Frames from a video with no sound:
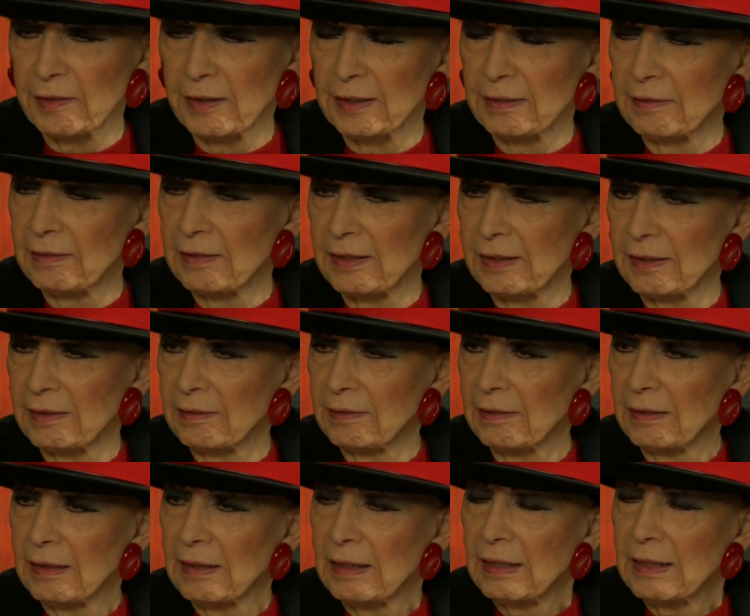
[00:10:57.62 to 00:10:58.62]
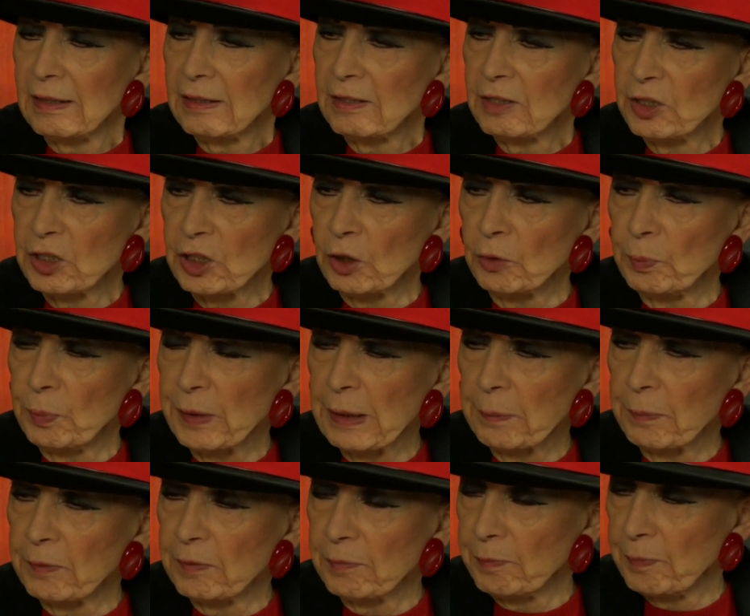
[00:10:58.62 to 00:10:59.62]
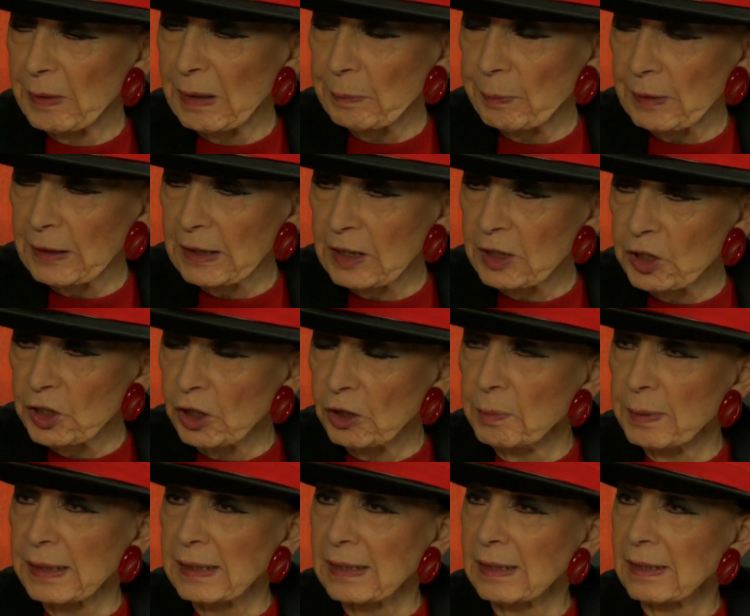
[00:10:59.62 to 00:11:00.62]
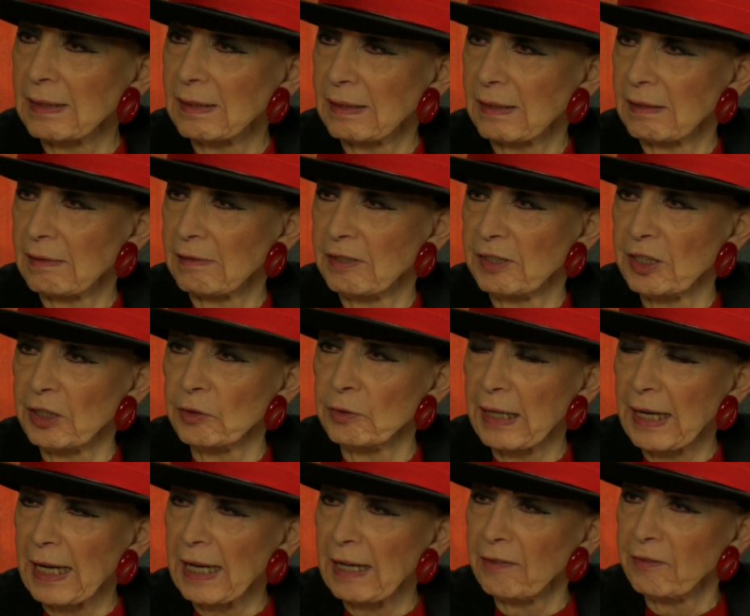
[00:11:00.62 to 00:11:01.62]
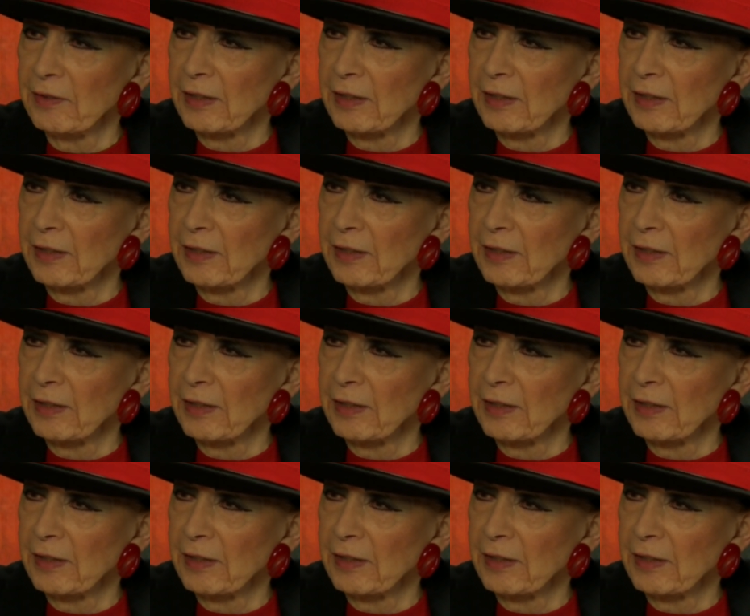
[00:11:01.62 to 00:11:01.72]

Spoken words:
that people in show business don't have